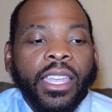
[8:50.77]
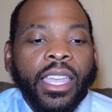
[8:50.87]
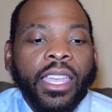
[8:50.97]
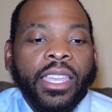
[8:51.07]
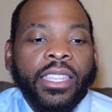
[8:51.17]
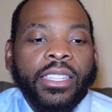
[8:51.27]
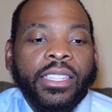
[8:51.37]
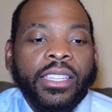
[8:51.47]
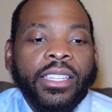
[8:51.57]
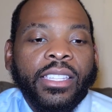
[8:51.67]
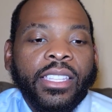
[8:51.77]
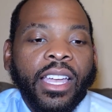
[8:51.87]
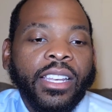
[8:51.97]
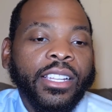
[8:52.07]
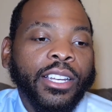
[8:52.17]
And
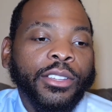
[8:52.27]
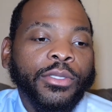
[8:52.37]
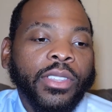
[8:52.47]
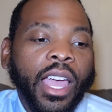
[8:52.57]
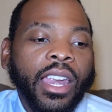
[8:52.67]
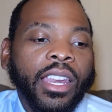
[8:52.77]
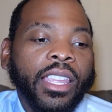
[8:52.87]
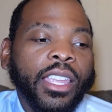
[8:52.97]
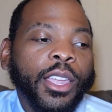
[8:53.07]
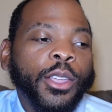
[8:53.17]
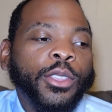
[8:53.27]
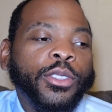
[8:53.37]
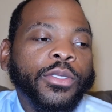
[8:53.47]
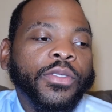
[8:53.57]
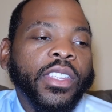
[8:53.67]
that includes editing
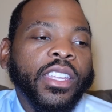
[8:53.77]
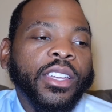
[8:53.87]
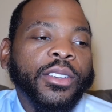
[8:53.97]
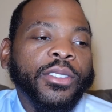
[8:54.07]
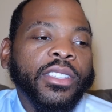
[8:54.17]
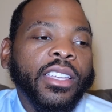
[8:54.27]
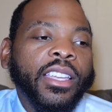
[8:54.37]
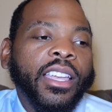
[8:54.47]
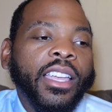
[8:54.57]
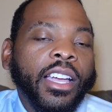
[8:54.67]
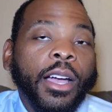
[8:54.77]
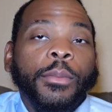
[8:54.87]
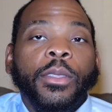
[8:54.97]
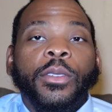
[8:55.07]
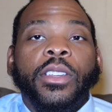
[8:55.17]
two videos and
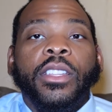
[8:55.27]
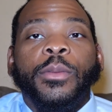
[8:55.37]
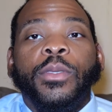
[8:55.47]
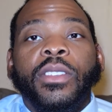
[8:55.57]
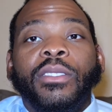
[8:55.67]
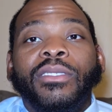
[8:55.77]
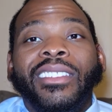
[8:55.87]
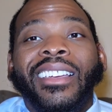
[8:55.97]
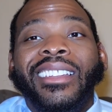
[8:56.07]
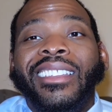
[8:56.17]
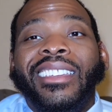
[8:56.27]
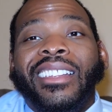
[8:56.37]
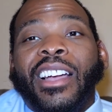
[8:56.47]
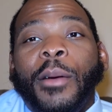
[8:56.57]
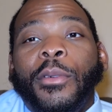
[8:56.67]
uploading them. So you're going to get a
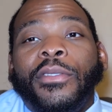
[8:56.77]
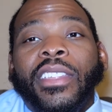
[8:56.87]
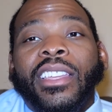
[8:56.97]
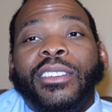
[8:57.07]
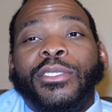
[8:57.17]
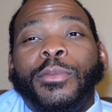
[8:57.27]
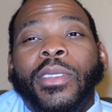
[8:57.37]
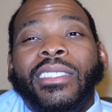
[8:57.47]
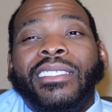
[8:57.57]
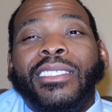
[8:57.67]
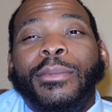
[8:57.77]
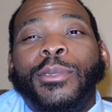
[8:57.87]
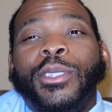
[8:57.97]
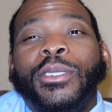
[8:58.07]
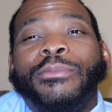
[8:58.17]
couple videos of me in the same
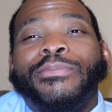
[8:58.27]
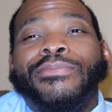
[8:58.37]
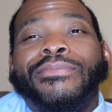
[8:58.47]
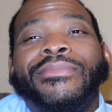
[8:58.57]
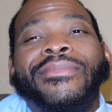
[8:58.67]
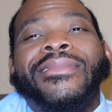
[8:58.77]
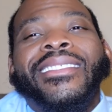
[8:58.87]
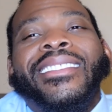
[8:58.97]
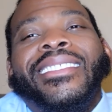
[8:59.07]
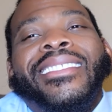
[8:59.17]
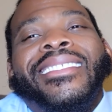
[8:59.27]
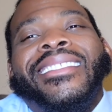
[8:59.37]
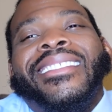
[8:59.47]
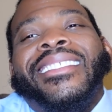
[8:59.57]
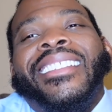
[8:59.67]
shirt.
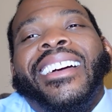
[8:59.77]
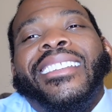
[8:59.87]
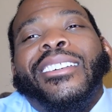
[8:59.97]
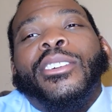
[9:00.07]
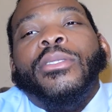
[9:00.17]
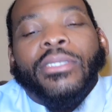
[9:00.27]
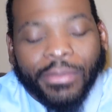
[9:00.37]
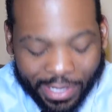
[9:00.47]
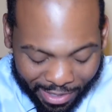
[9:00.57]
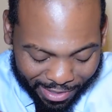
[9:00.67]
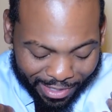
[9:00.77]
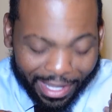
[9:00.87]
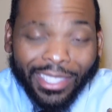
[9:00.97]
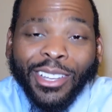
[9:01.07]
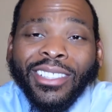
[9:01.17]
It's kind of cool, but
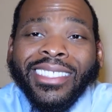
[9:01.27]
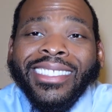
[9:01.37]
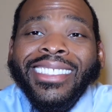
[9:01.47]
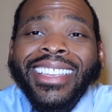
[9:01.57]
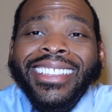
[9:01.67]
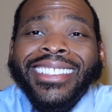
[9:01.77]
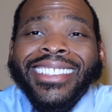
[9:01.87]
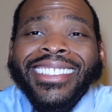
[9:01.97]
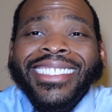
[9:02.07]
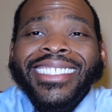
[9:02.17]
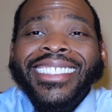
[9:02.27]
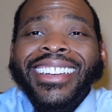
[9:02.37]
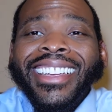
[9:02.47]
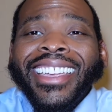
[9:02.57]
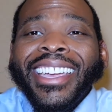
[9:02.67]
it looks nice.
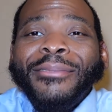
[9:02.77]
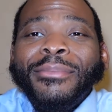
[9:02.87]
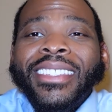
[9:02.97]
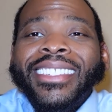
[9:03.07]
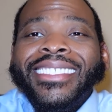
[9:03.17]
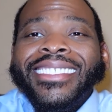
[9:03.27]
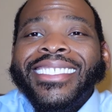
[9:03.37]
Look at me.